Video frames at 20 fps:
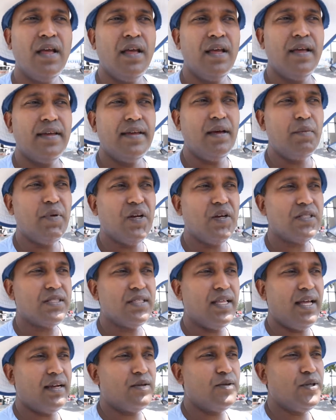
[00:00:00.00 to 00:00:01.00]
yeah, because
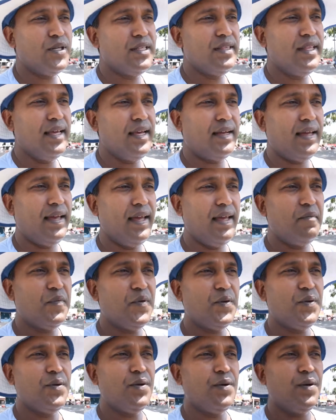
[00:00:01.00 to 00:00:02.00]
they actually they came
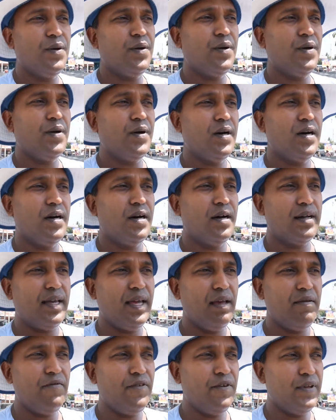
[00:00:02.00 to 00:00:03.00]
to uh,
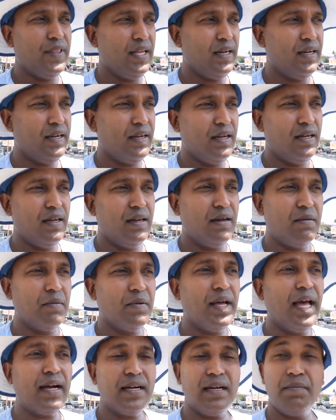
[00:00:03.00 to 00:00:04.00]
came for that uh,
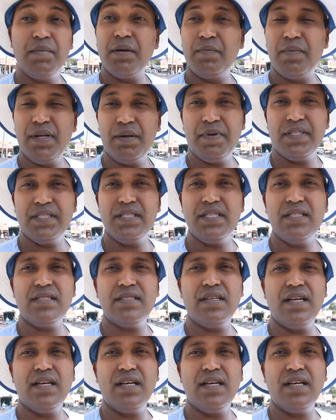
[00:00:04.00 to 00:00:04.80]
academic purposes.